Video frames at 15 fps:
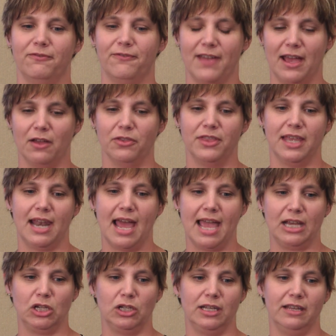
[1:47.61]
felt that
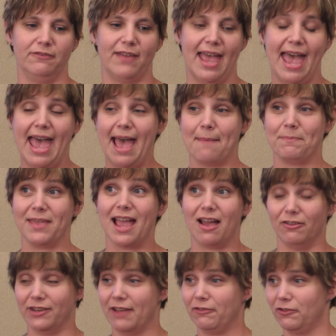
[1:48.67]
I could live a happy,
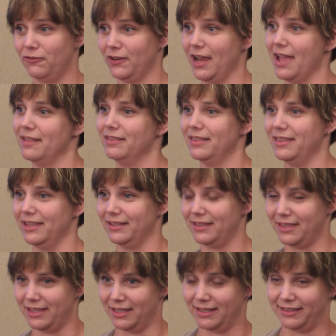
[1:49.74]
I'll never forget,
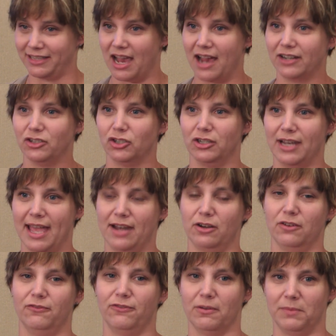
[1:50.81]
the doctor
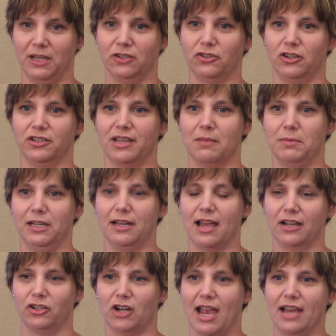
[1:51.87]
letter from the insurance company
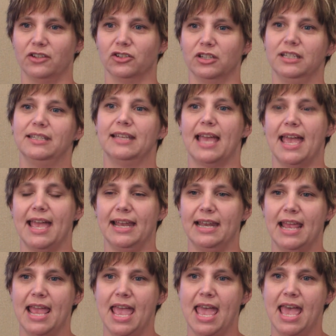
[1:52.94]
doctor actually
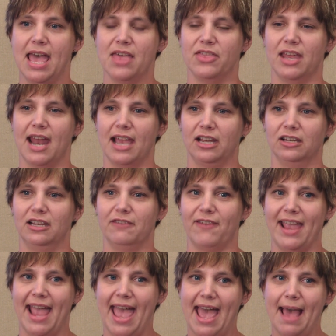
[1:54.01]
said that I could live
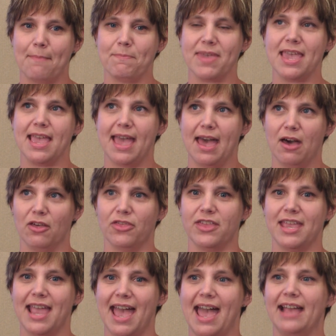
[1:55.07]
a happy,
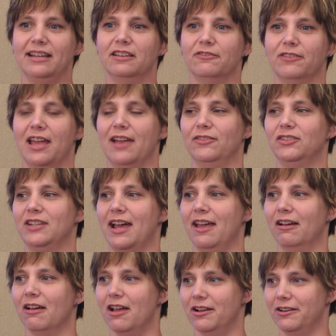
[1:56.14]
healthy, active
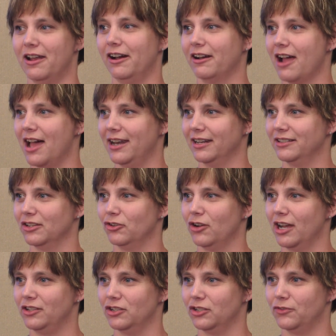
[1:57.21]
lifestyle on narcotics and
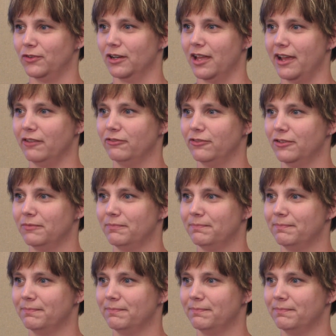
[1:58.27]
crutches for life.